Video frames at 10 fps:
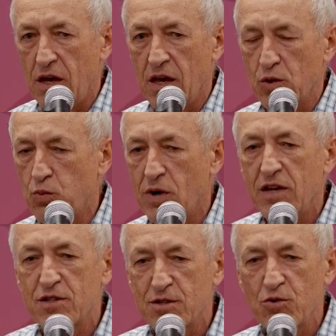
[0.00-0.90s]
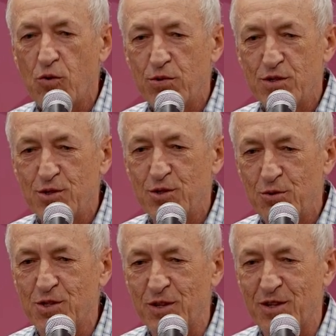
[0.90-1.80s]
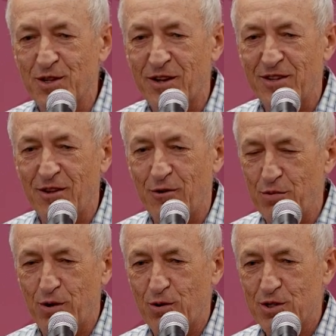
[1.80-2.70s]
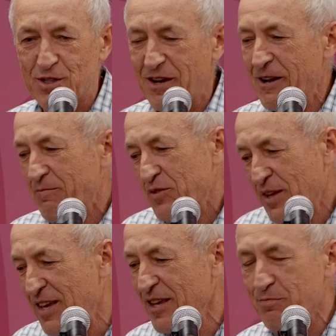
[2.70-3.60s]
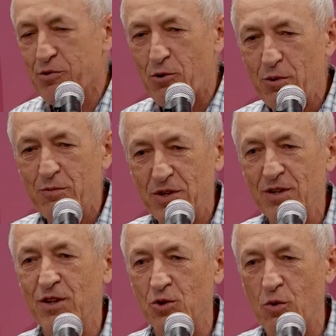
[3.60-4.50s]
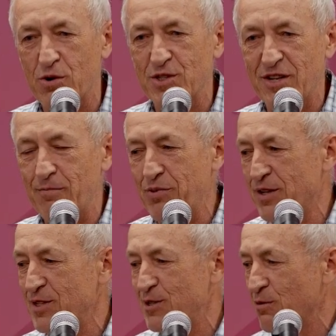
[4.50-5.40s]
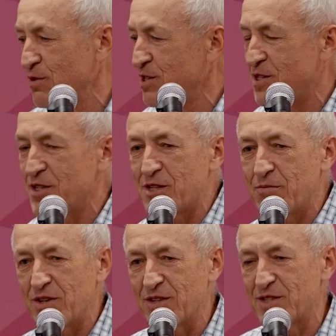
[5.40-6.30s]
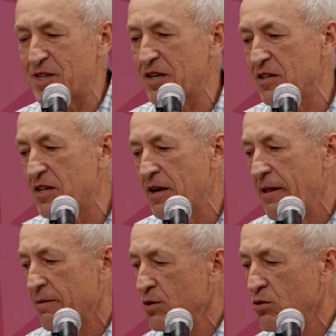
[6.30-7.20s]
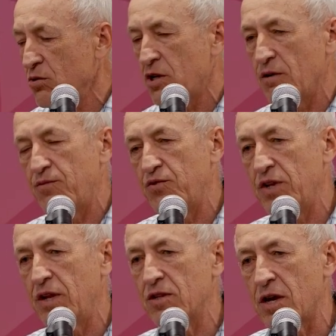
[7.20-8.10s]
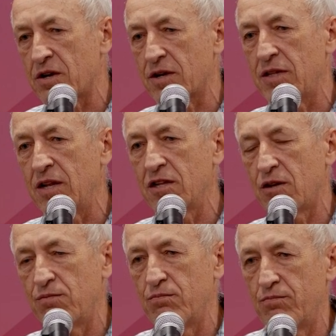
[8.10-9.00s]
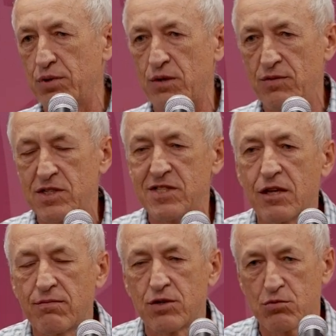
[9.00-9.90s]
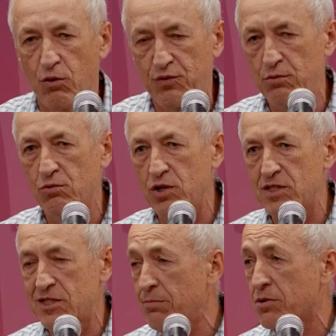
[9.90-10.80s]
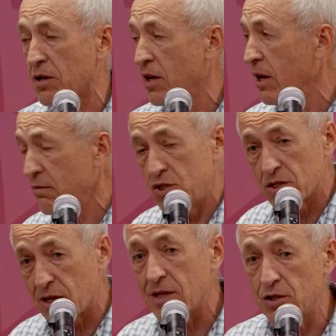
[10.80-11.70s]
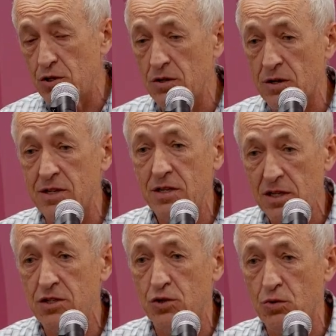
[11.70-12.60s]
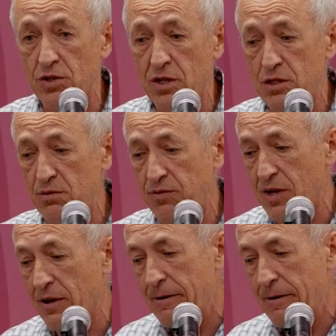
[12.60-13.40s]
And why nobody is using it right now? Because, again, problem in enormous complexity of this system. And second, we don't have really direct link between sequence of immune receptor, which is rather easy to identify,